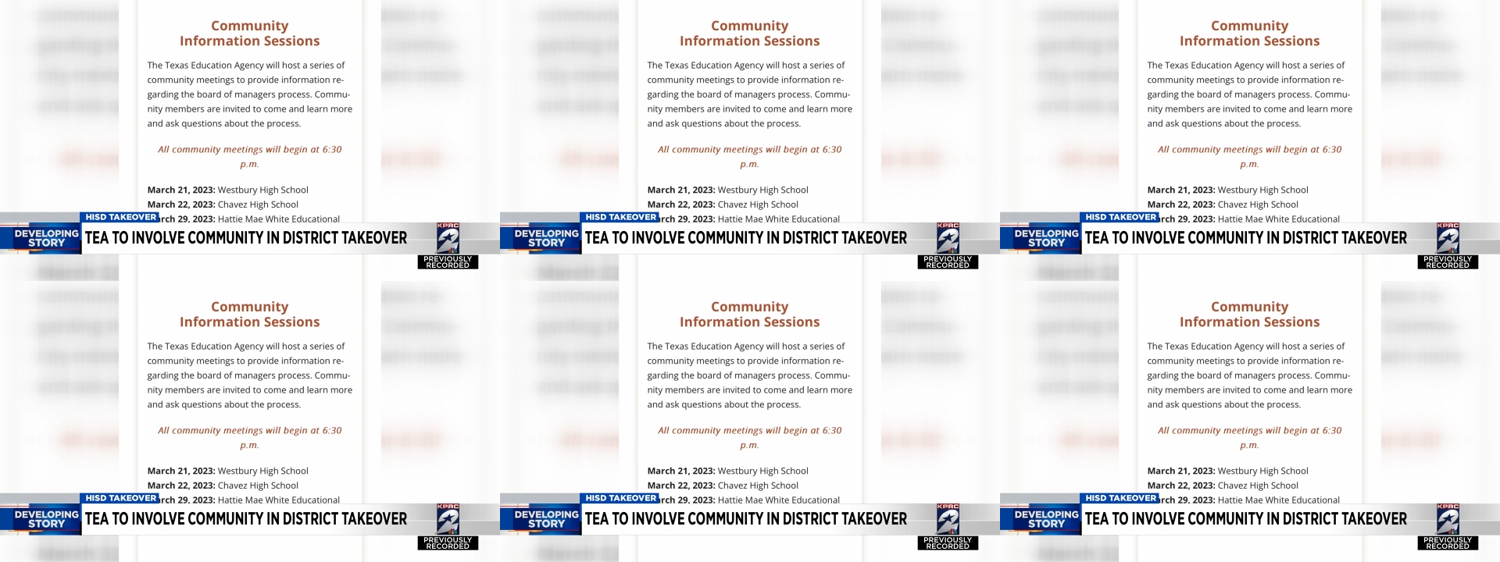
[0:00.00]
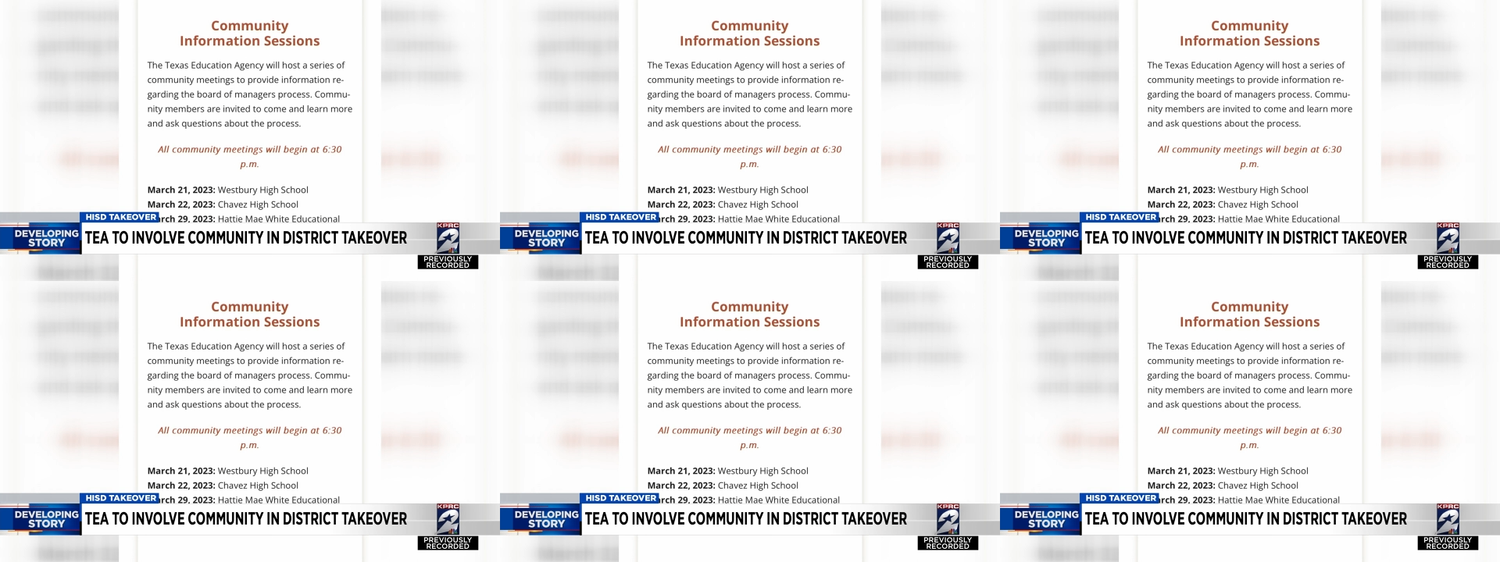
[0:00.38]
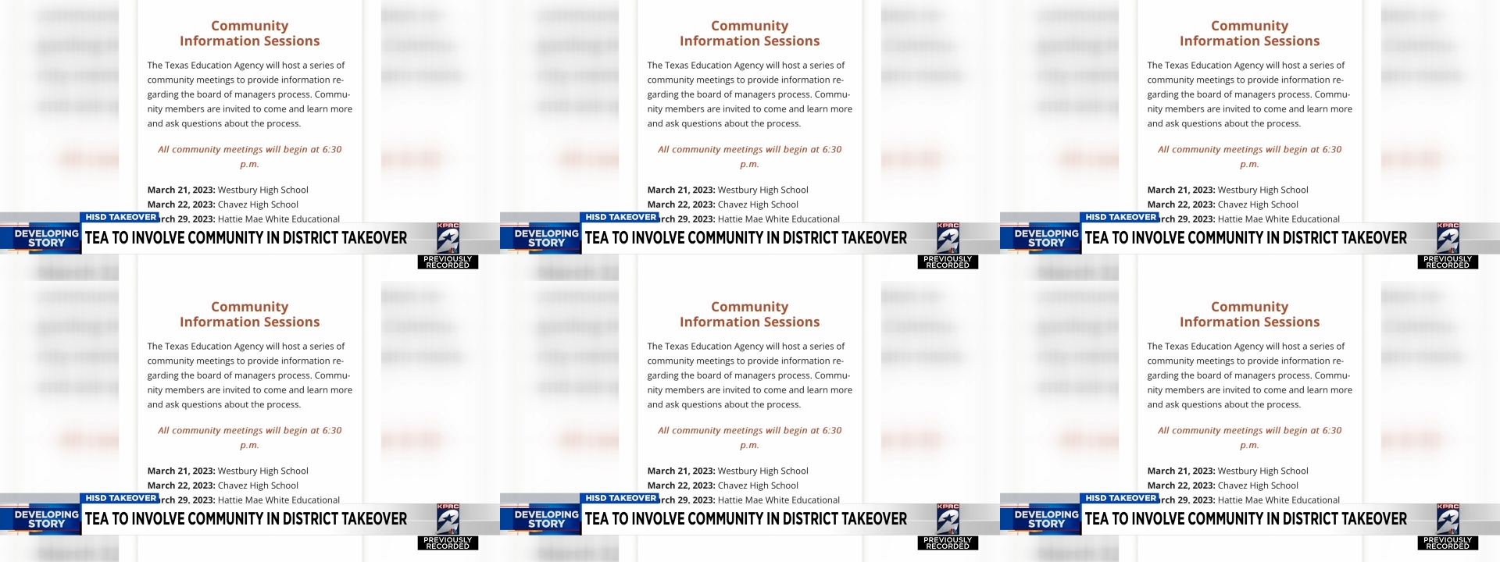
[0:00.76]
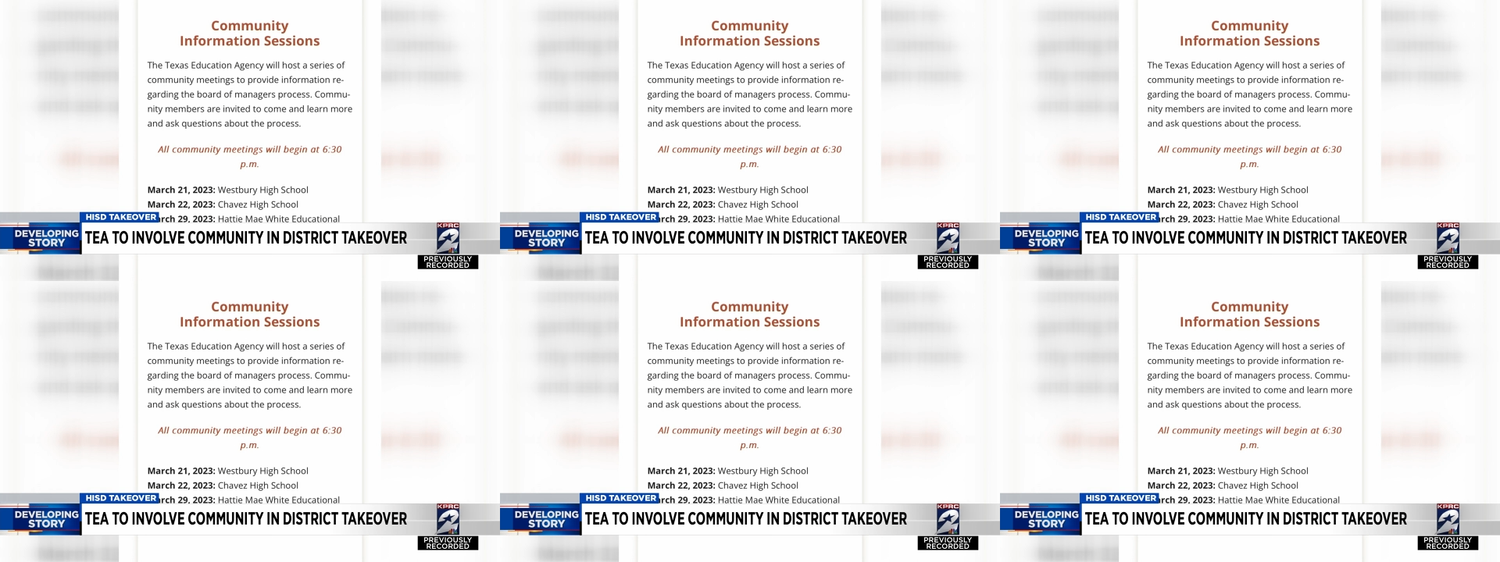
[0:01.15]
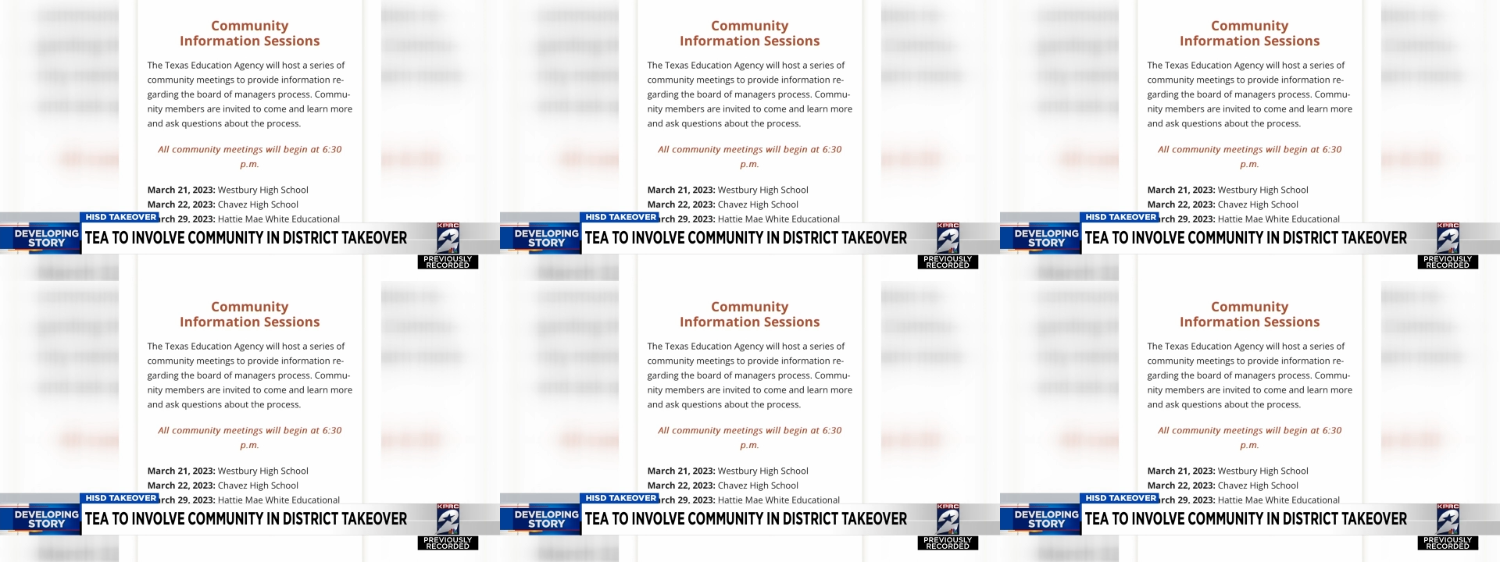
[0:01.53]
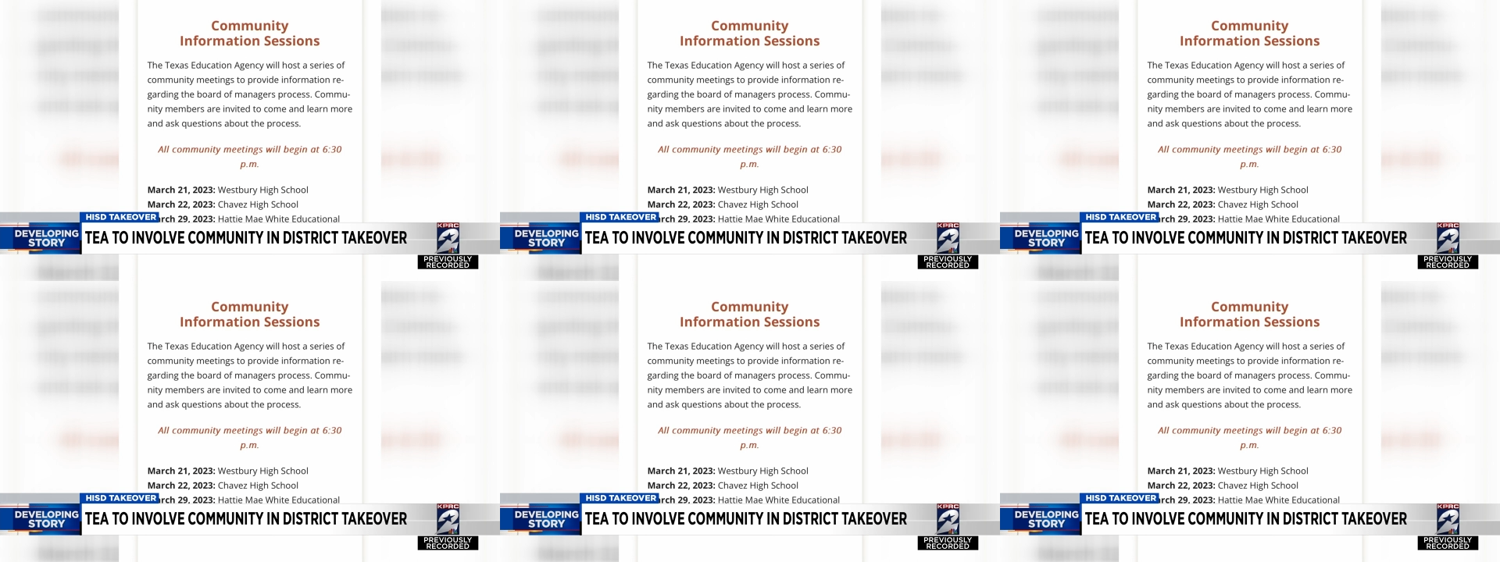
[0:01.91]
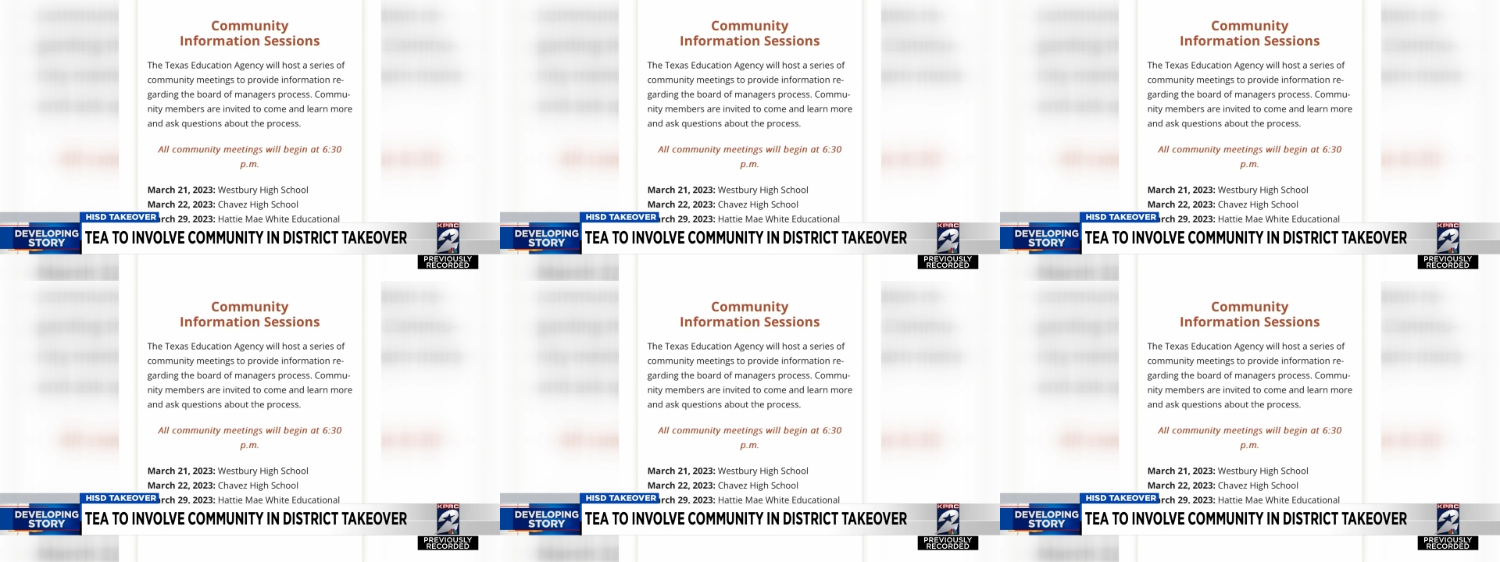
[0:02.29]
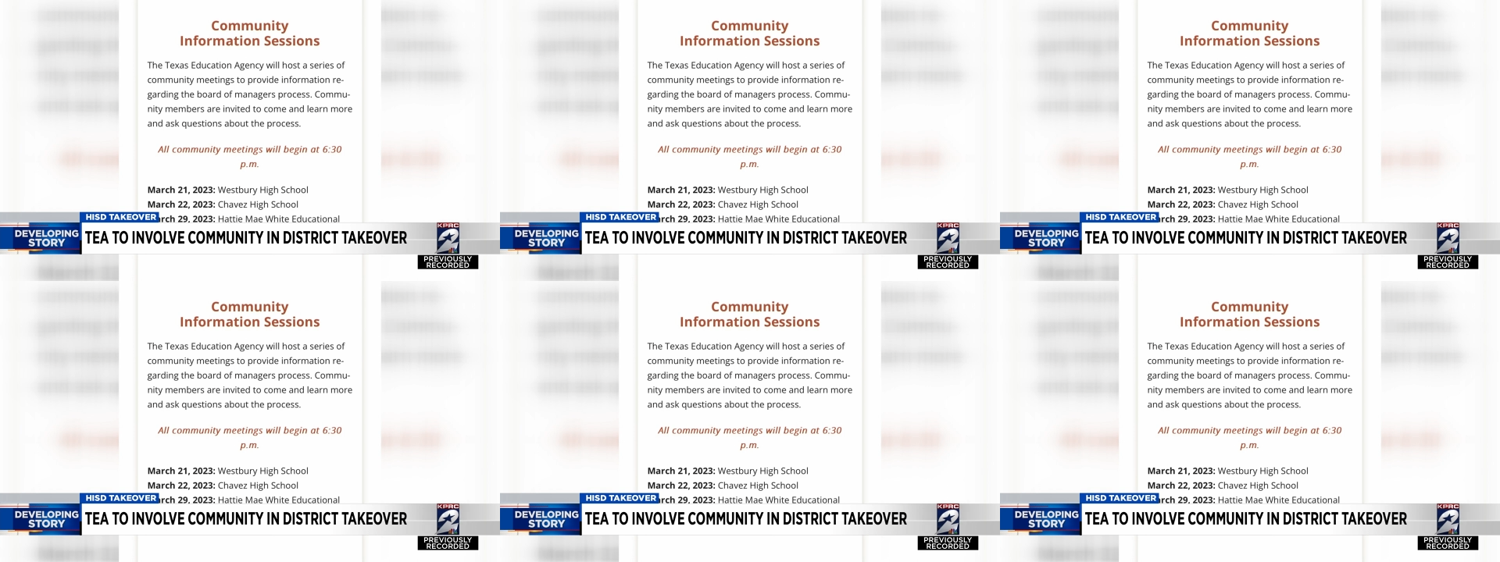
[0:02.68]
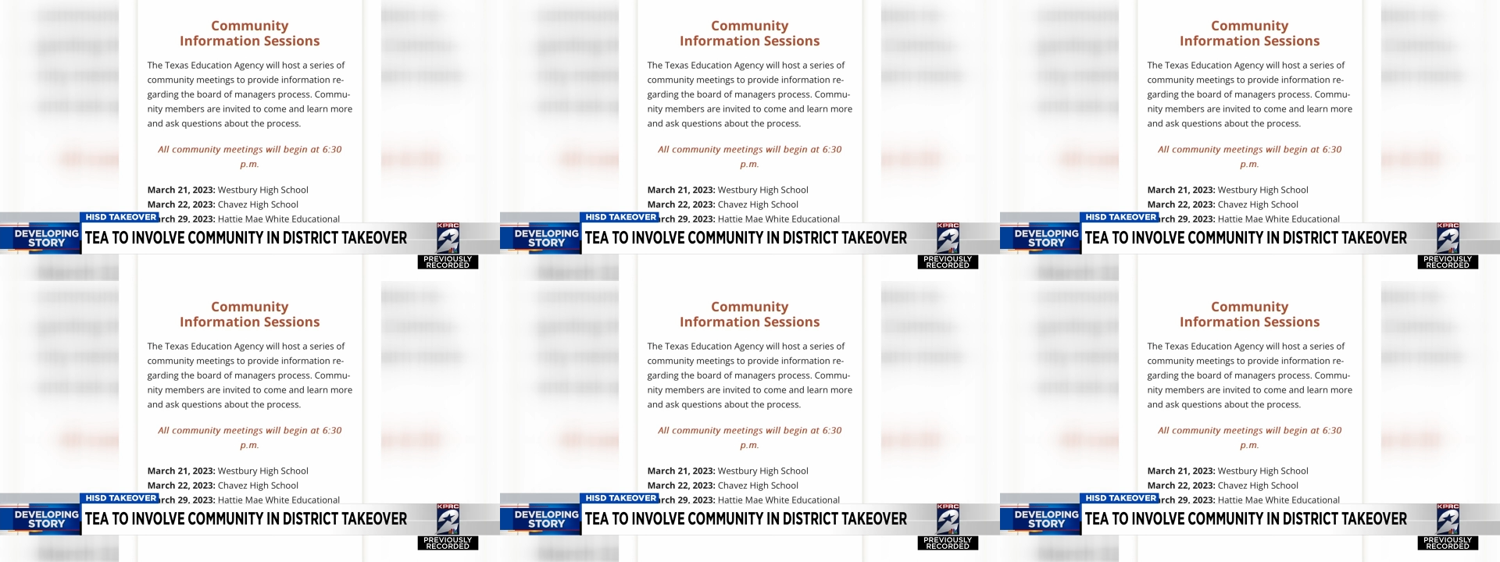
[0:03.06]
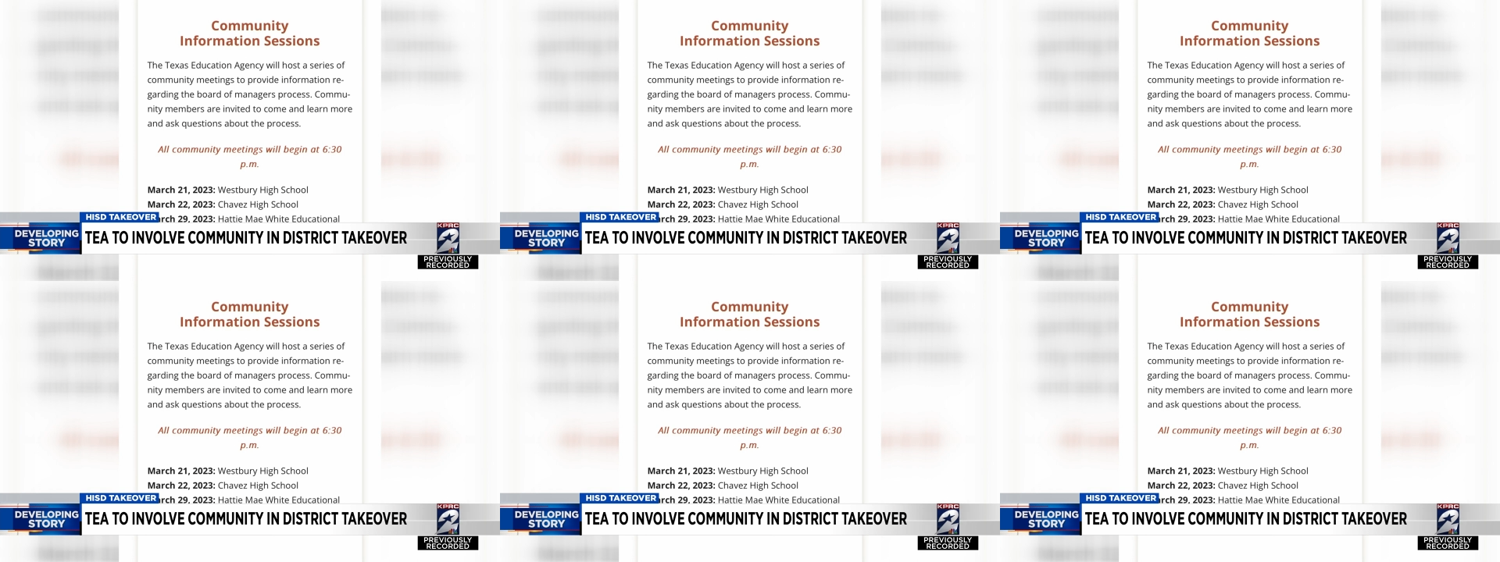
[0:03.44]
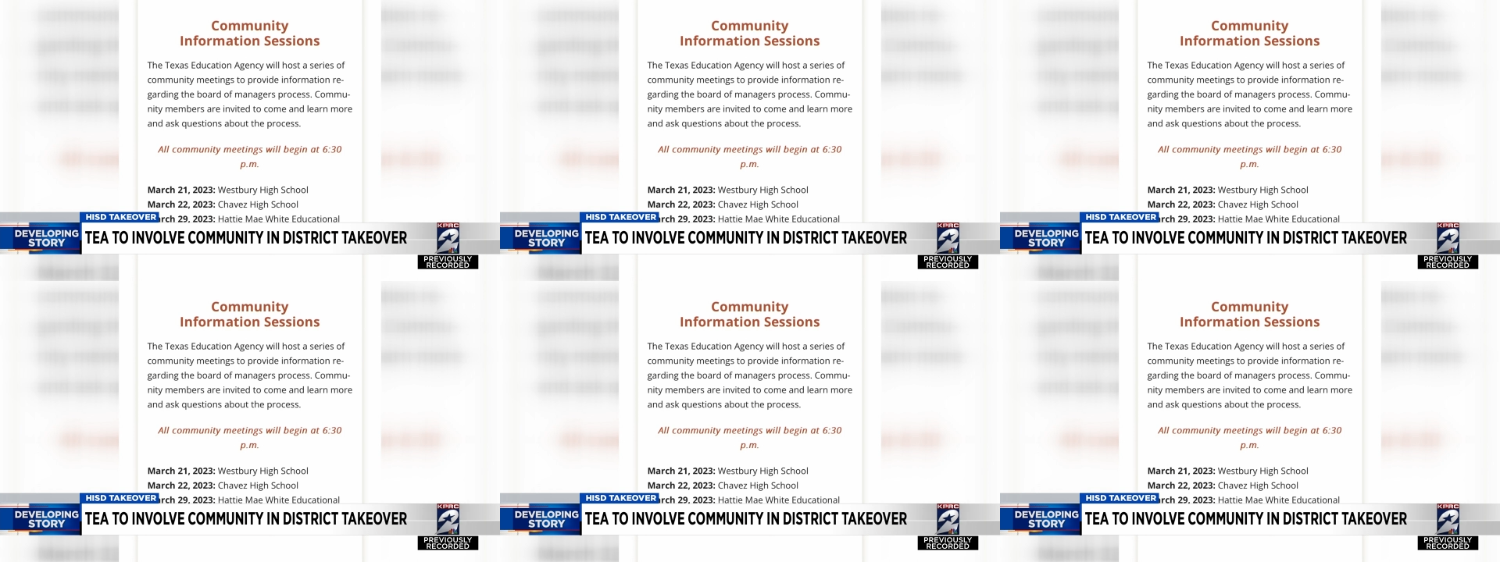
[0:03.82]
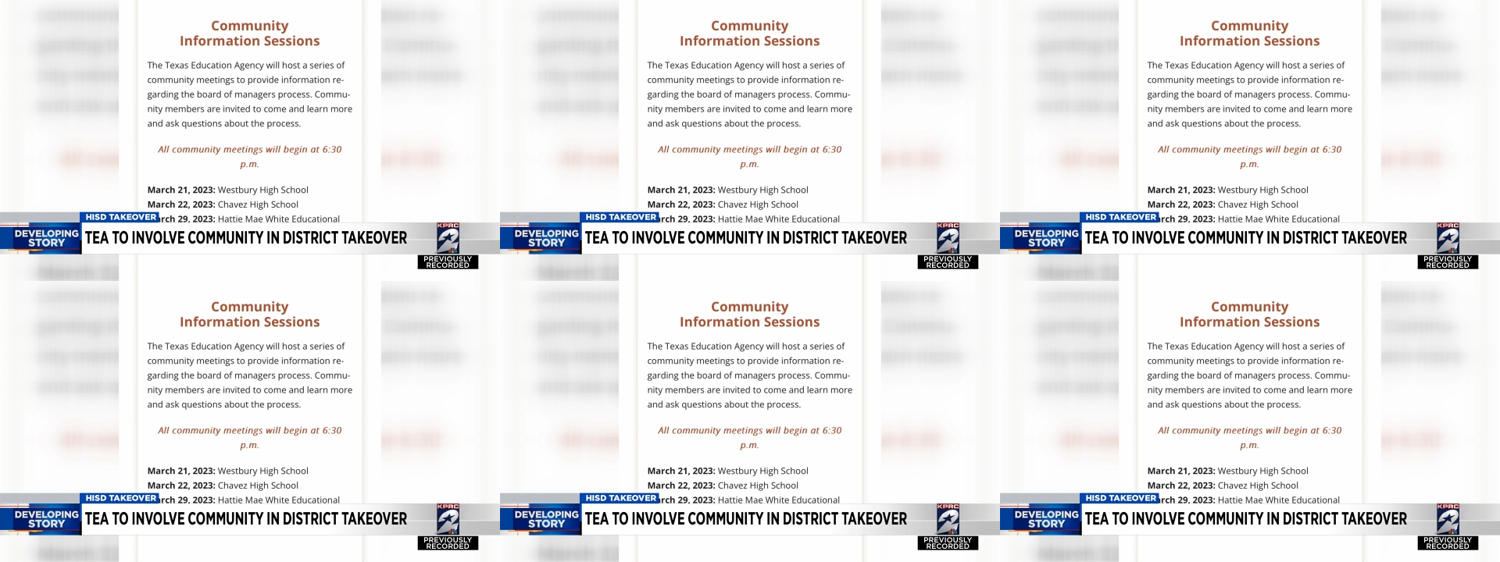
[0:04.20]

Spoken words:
No face is visible, so there are no lips to read.